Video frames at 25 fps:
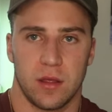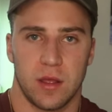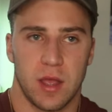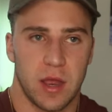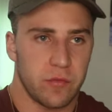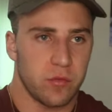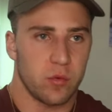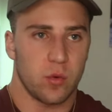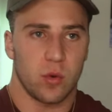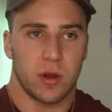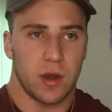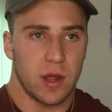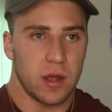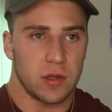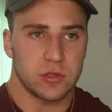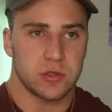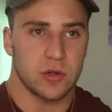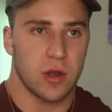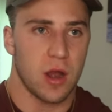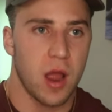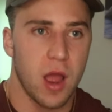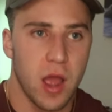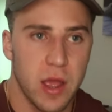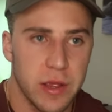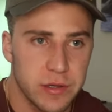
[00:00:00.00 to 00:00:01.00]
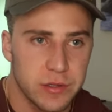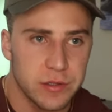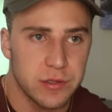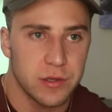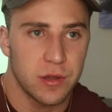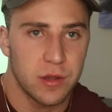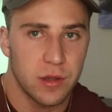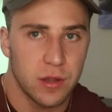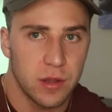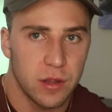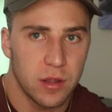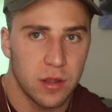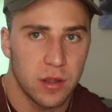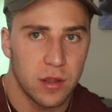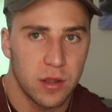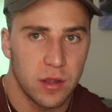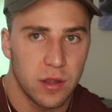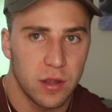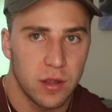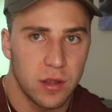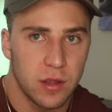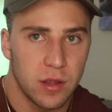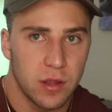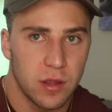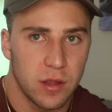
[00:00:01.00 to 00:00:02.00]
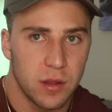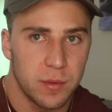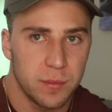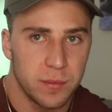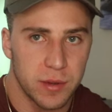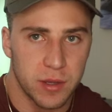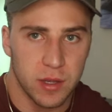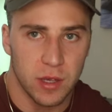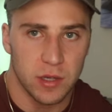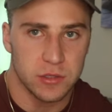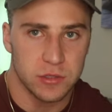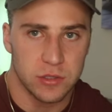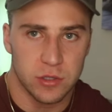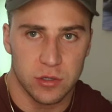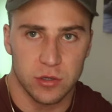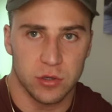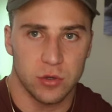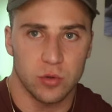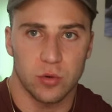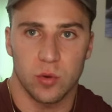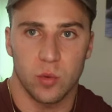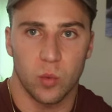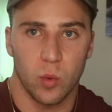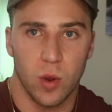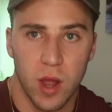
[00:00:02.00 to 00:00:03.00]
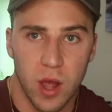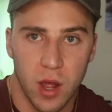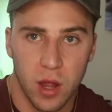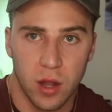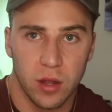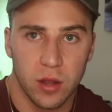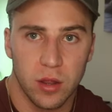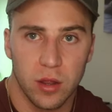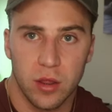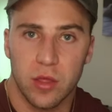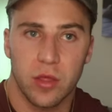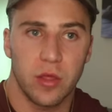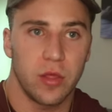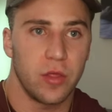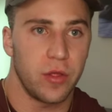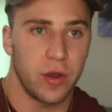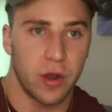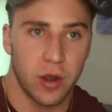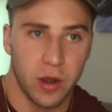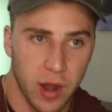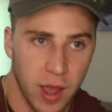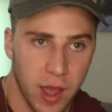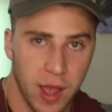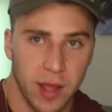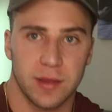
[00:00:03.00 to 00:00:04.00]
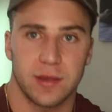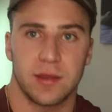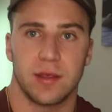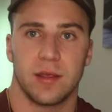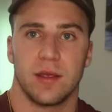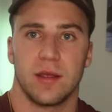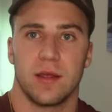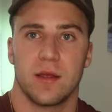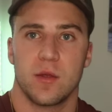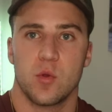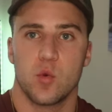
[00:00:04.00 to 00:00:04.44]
everyone else cries. Because you're doing well, they're not.